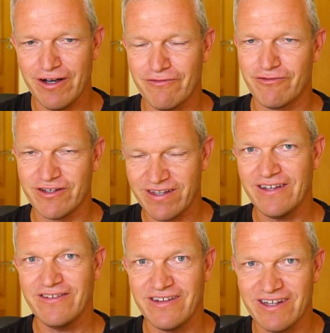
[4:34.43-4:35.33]
you have
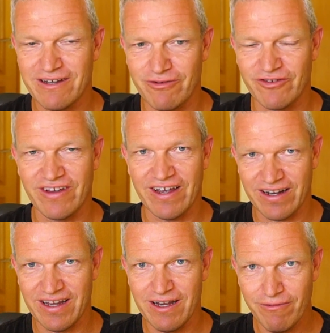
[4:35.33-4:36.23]
retention labels
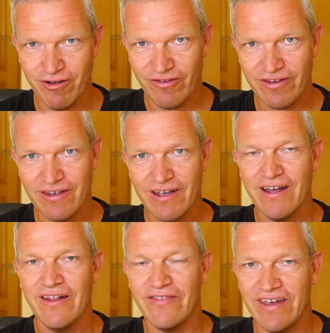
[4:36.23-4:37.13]
enabled,
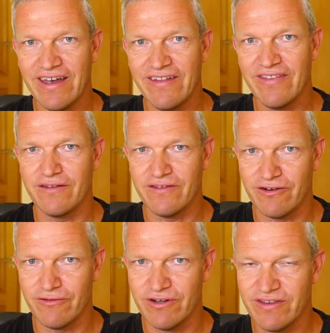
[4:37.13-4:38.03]
then
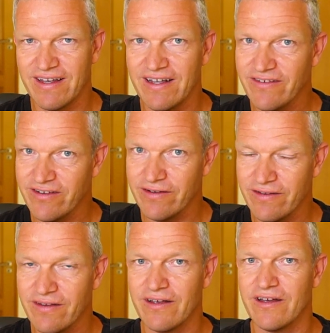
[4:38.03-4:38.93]
the
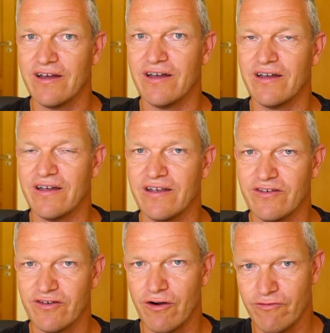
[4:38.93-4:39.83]
retention
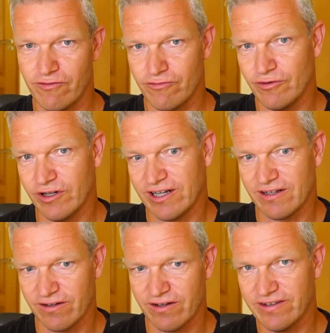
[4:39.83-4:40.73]
is overruling
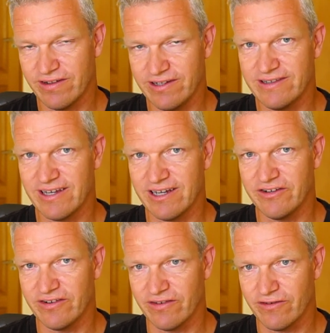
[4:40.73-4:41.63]
the
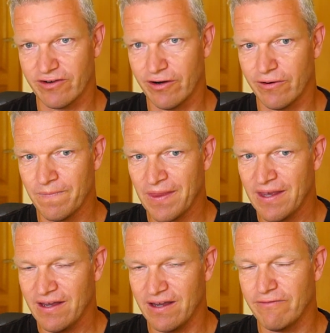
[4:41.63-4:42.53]
deletion. So
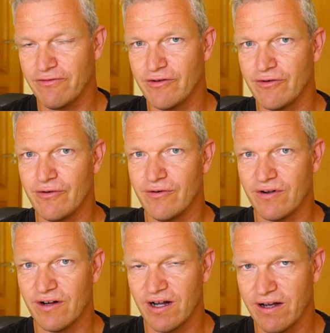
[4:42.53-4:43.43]
if you
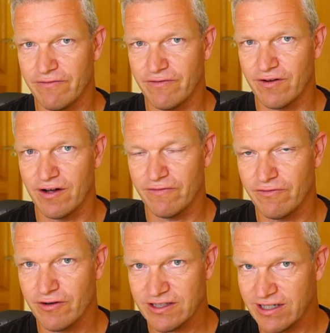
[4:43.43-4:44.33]
have,
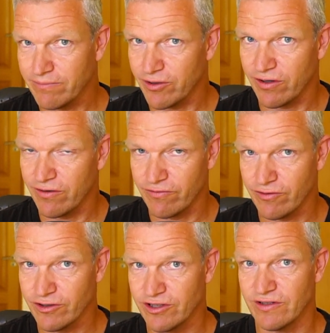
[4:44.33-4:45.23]
for example, a
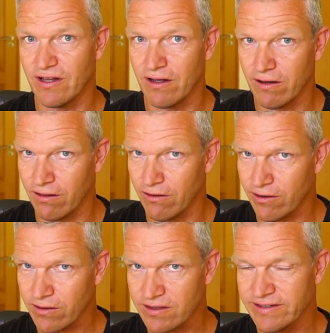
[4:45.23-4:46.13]
version
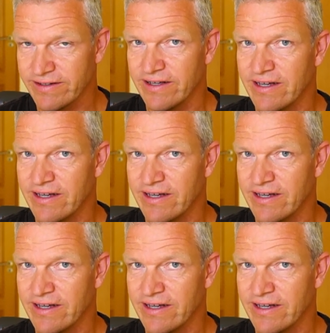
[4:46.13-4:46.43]
locked,